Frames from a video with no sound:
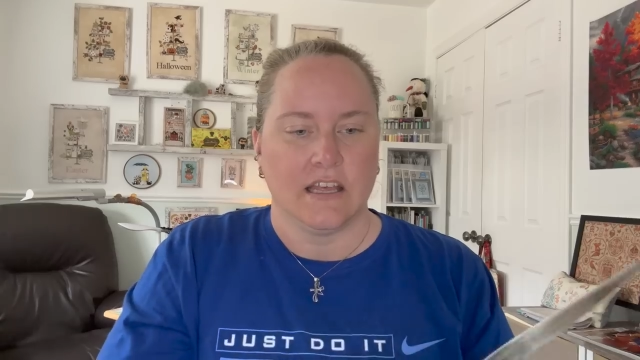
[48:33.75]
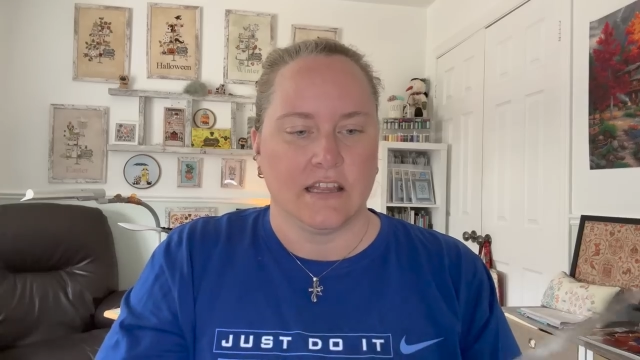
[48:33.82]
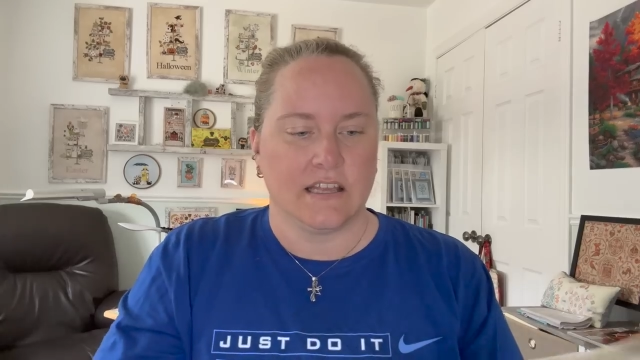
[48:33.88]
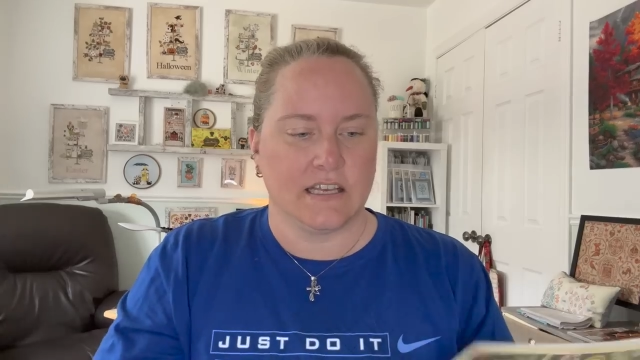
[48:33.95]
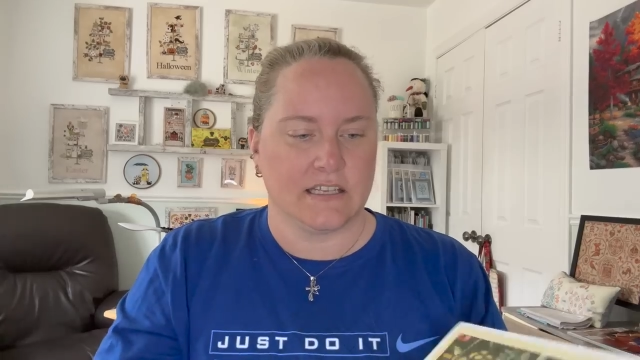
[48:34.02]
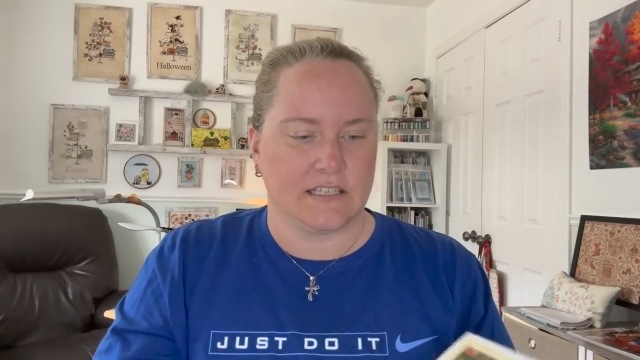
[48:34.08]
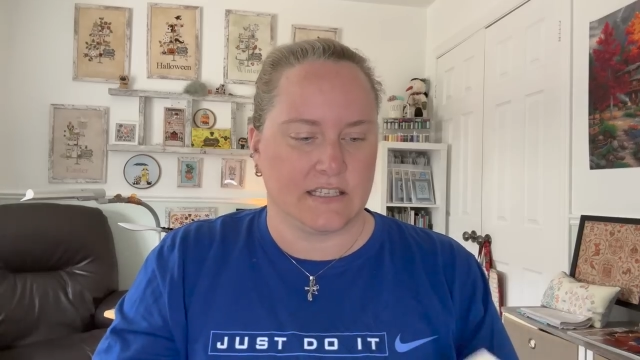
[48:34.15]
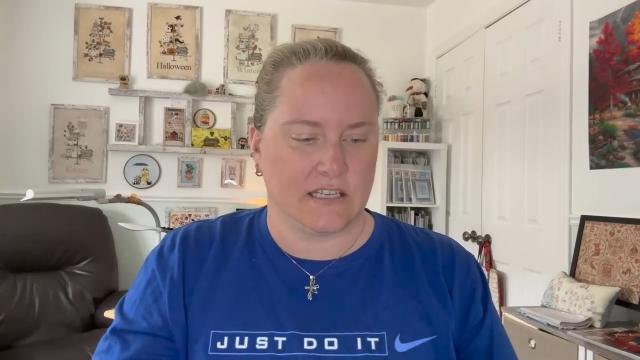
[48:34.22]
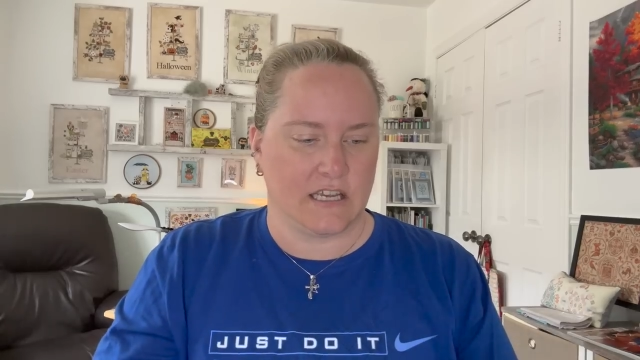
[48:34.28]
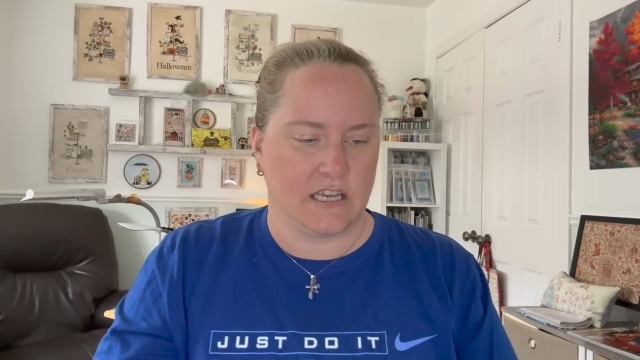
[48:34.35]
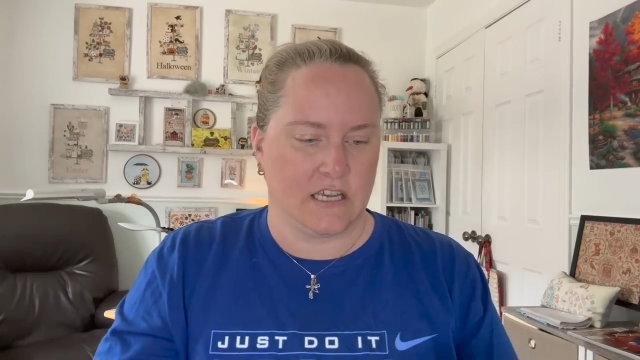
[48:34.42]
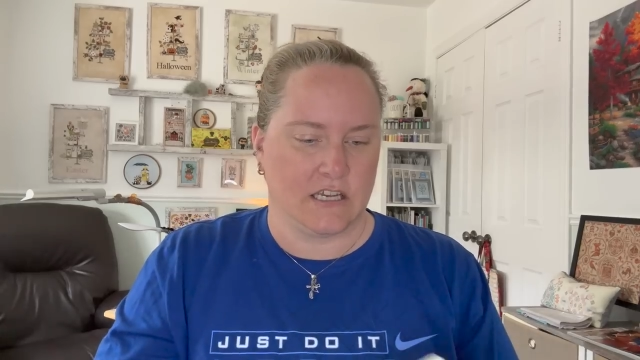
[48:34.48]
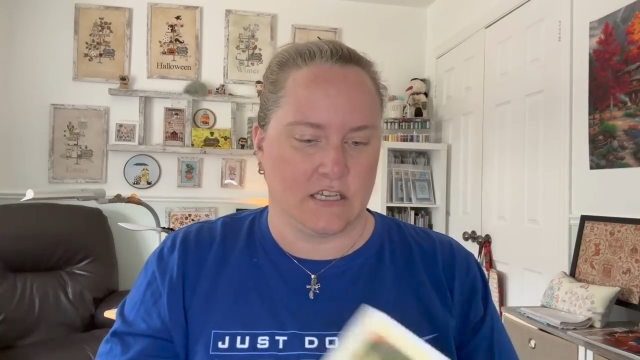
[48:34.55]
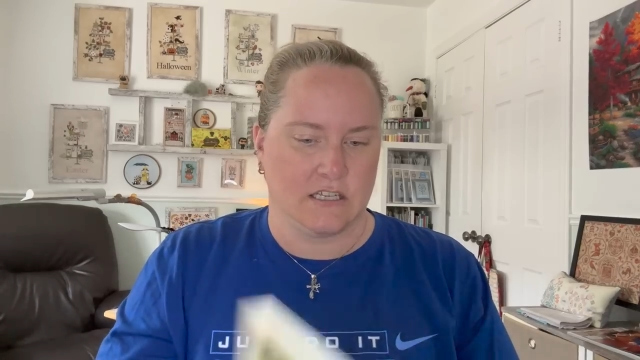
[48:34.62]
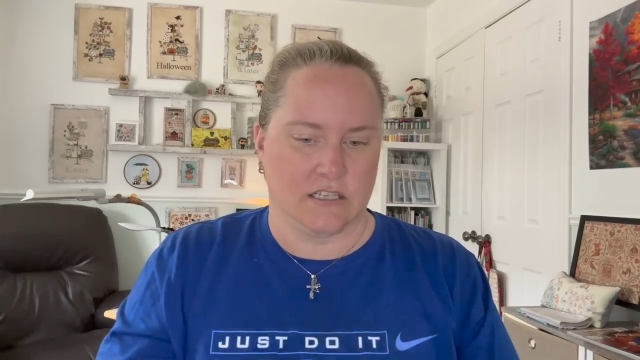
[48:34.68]
This
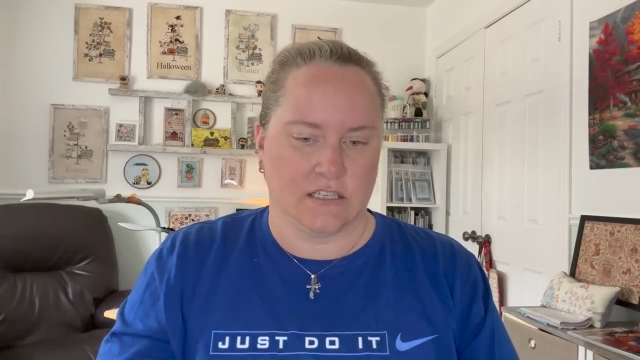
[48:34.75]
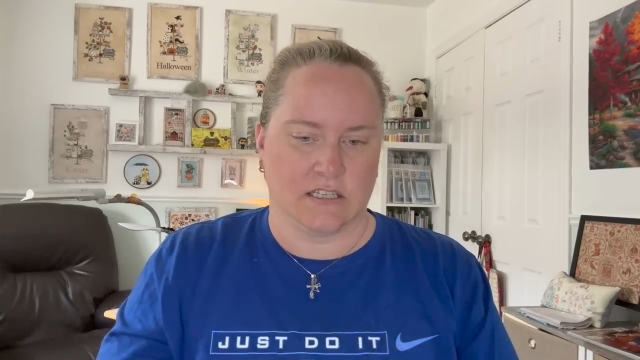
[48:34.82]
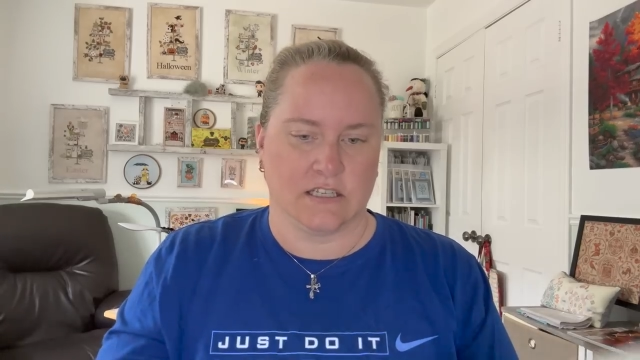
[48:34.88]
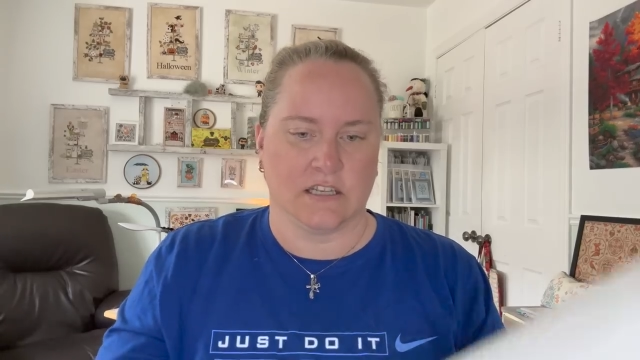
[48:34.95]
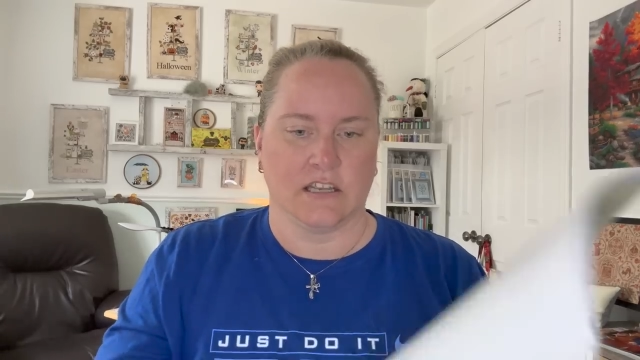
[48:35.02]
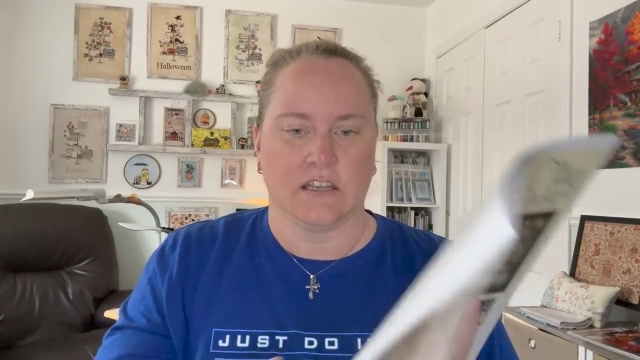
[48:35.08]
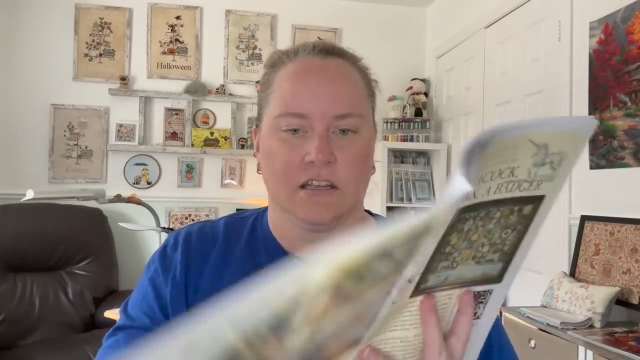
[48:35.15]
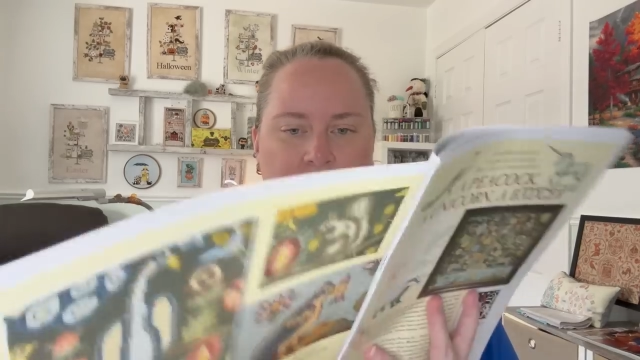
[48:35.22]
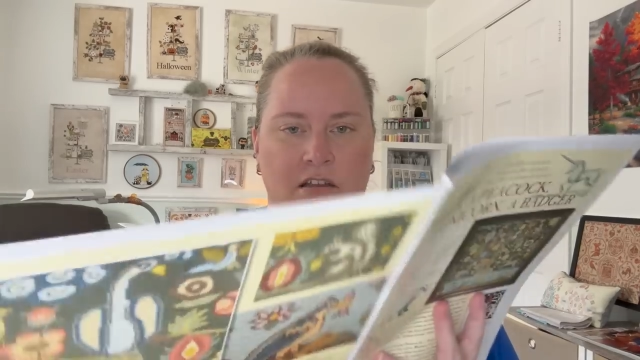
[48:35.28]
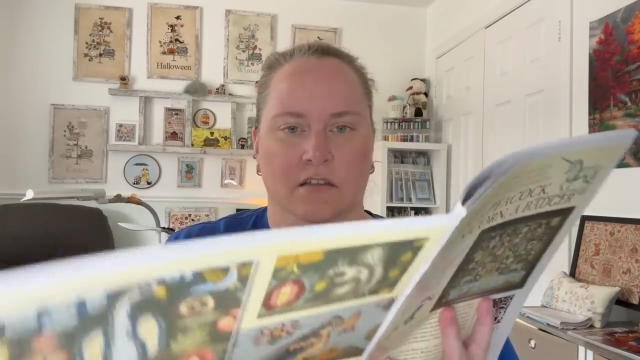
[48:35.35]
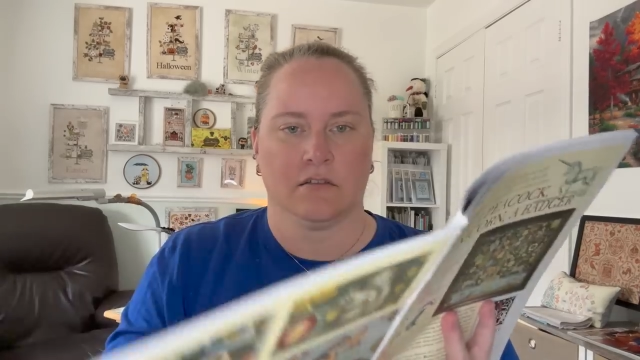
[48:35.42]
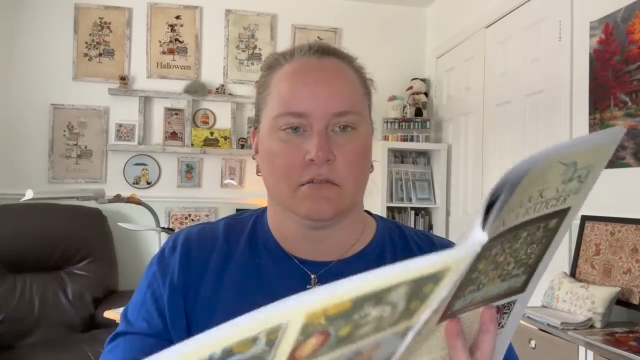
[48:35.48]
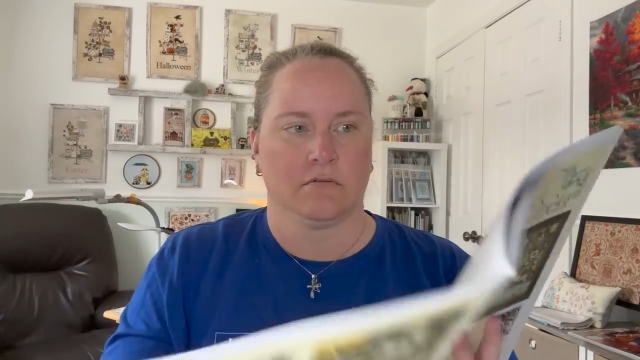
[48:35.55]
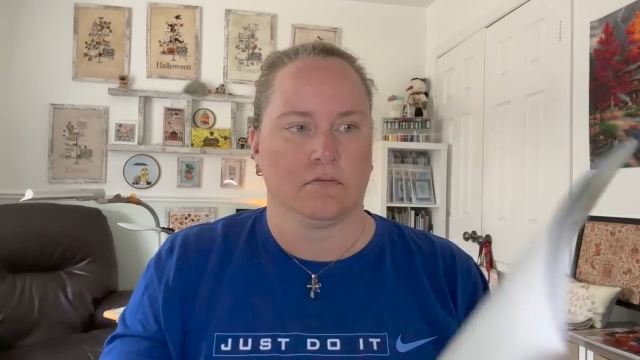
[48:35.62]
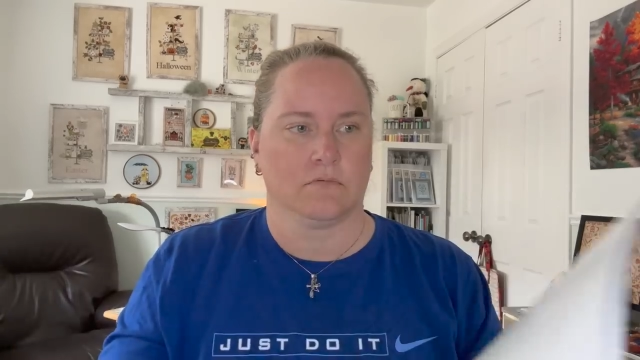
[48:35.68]
is,
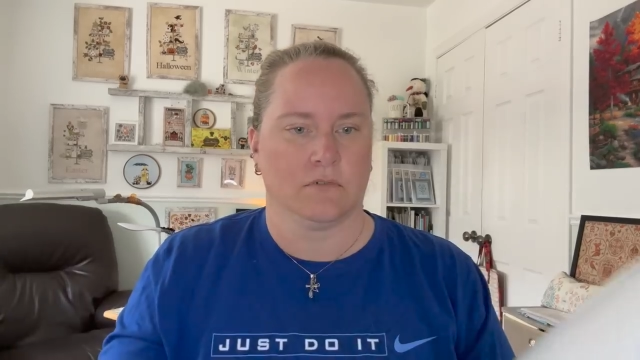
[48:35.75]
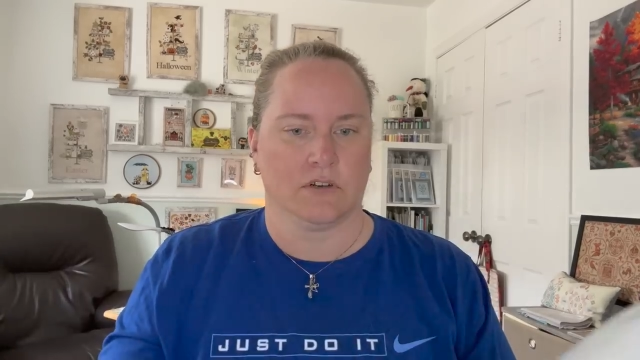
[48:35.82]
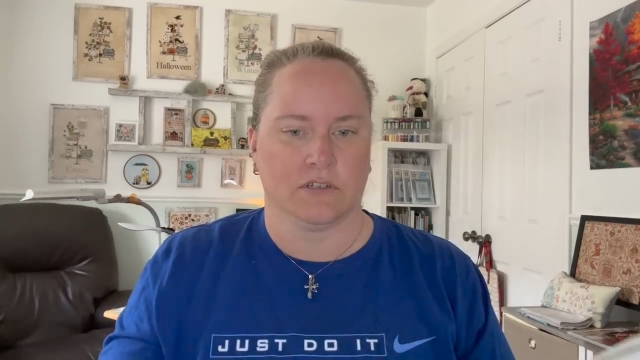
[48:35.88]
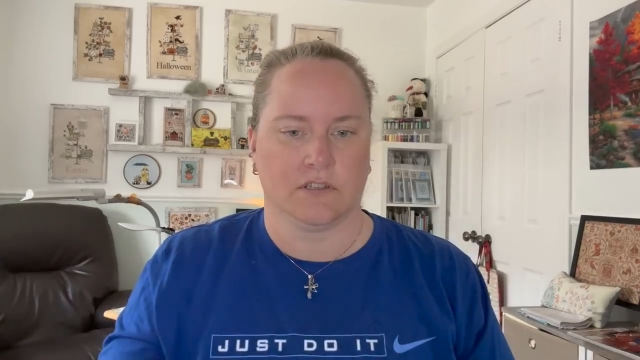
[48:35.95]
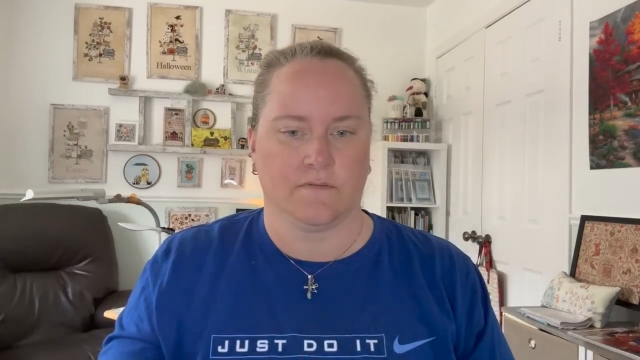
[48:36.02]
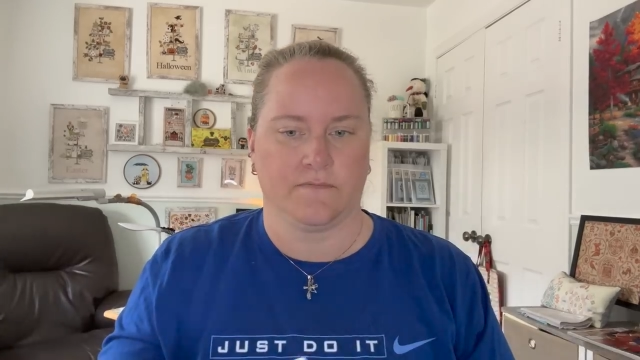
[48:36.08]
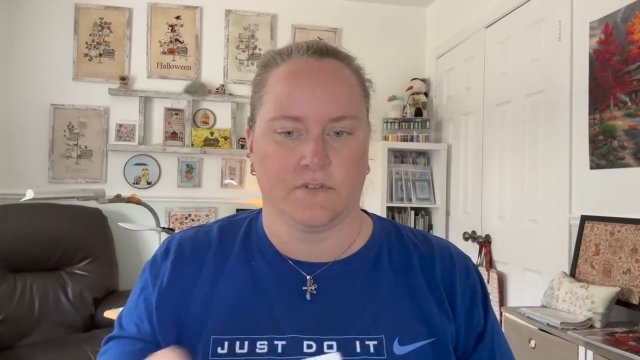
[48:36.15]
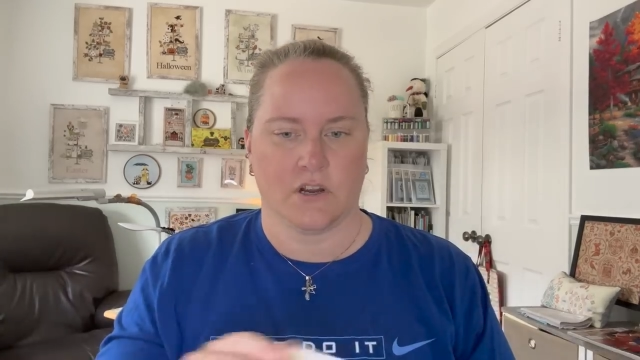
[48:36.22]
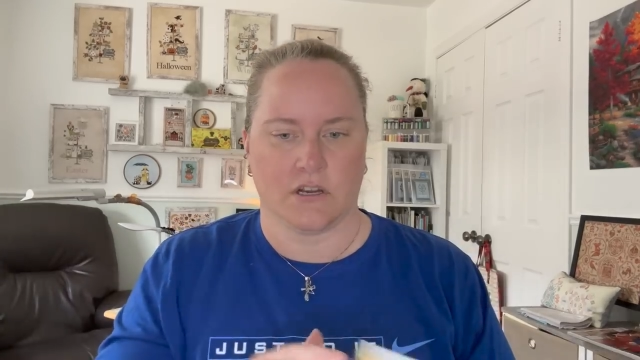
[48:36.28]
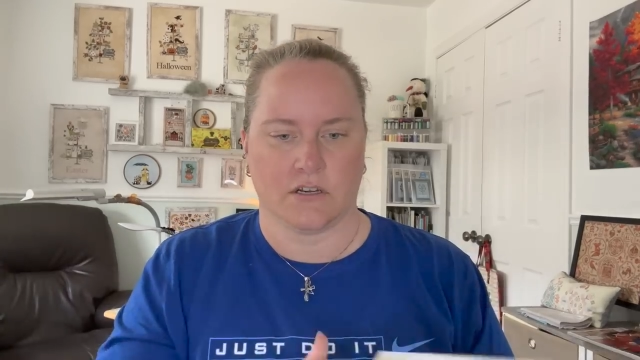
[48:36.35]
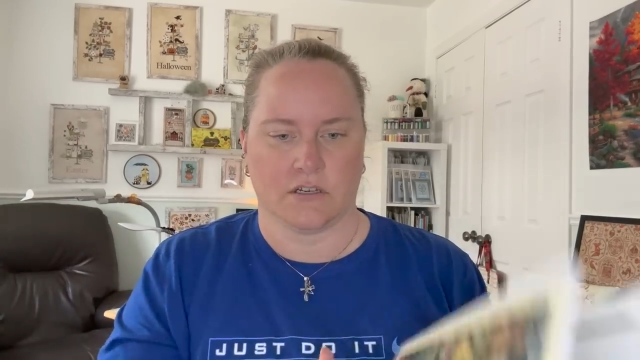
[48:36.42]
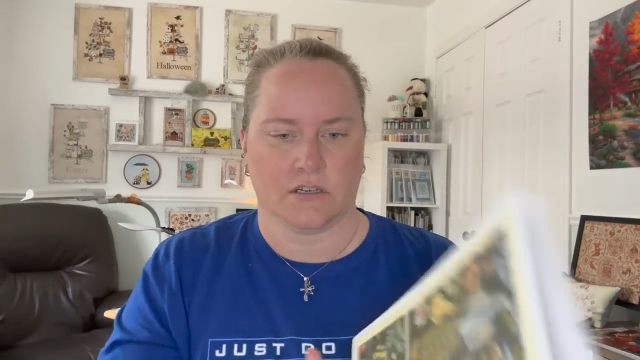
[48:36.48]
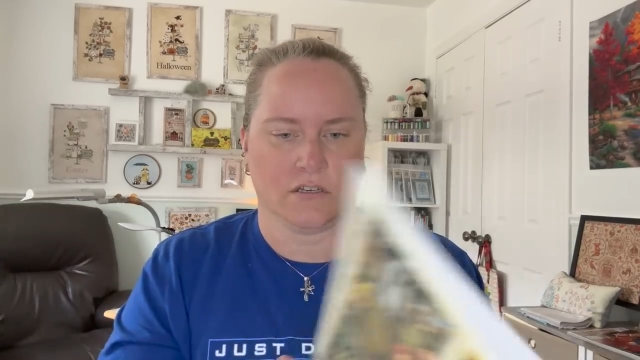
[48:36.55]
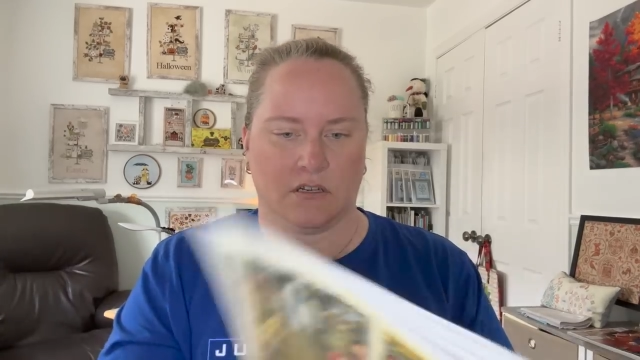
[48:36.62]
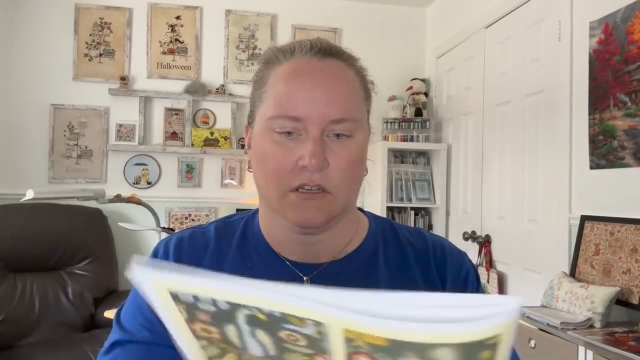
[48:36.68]
there's the front,